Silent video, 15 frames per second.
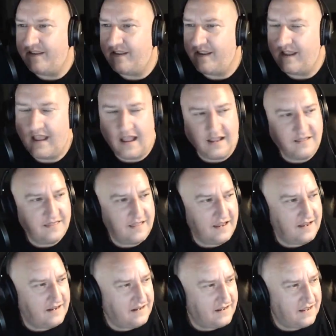I
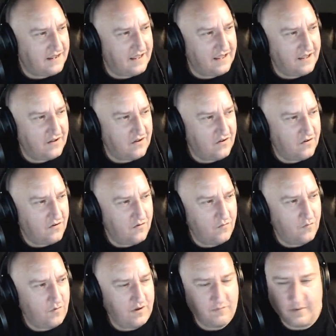think
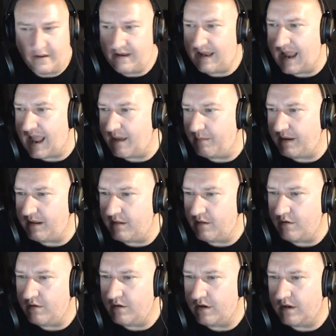we've been gabbing
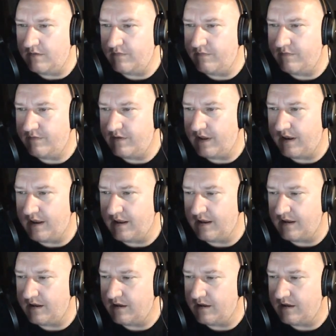long enough today.